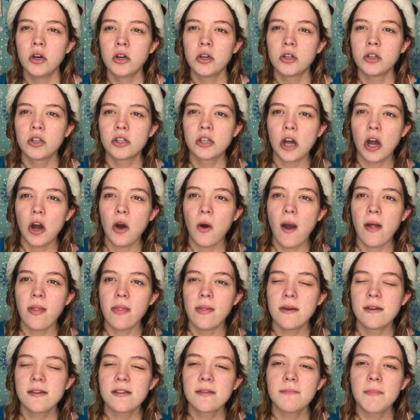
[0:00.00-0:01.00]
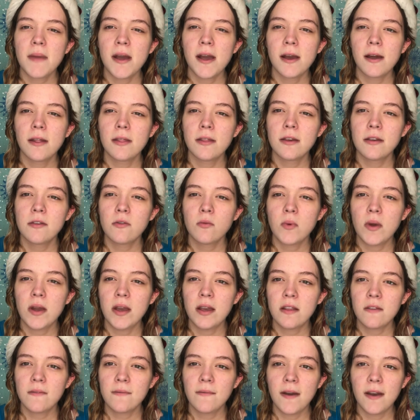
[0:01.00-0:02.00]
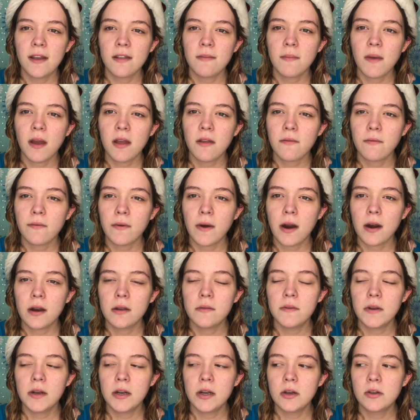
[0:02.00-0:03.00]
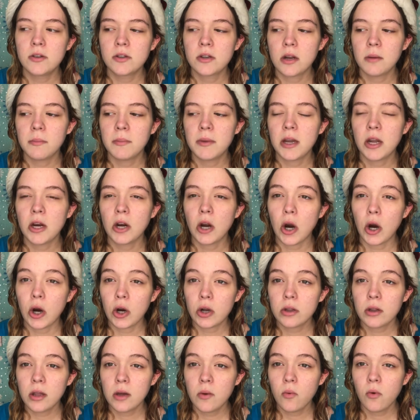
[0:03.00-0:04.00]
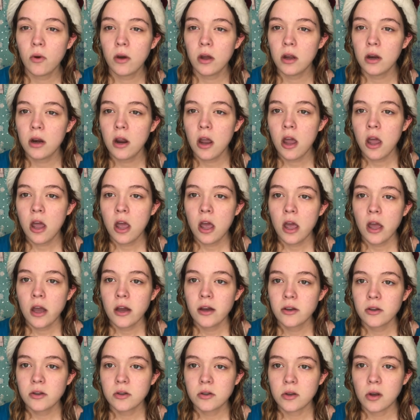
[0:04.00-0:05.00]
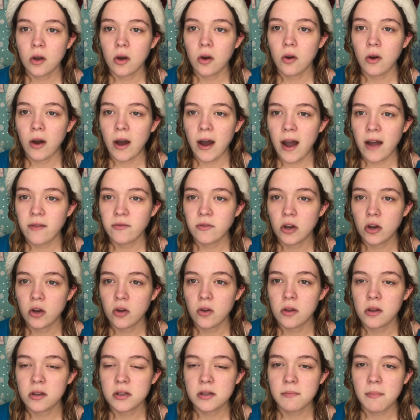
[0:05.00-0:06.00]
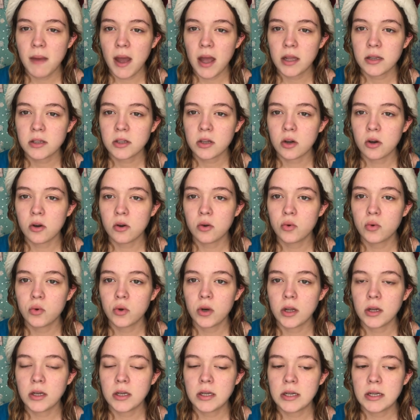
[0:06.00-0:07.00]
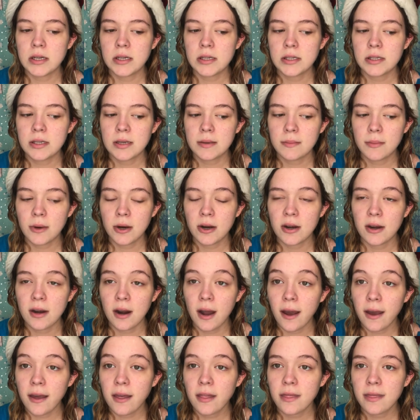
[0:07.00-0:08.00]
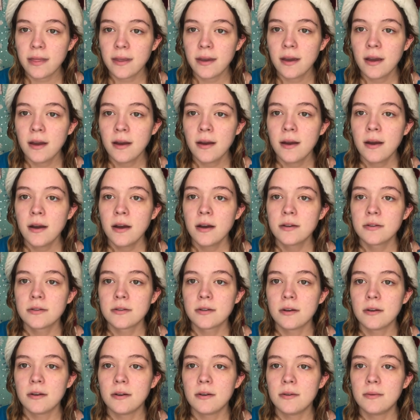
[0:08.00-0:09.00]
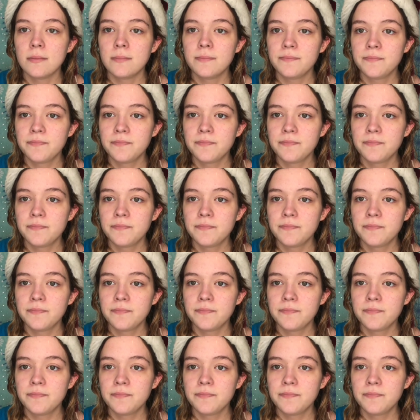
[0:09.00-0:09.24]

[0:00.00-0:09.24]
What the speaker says: So this week's face mask Friday video is going to be an early one, so I have to do this mask on December 9th, so